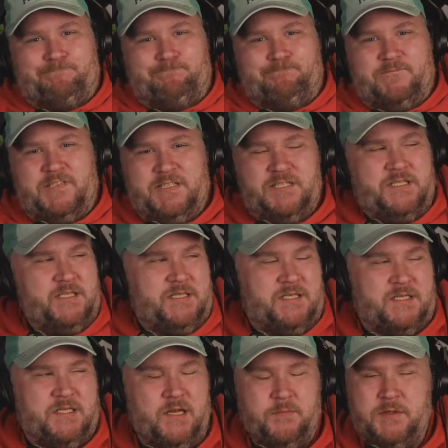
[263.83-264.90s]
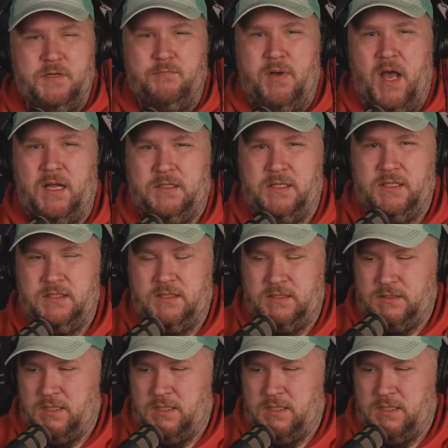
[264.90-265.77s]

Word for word: It's just something about this is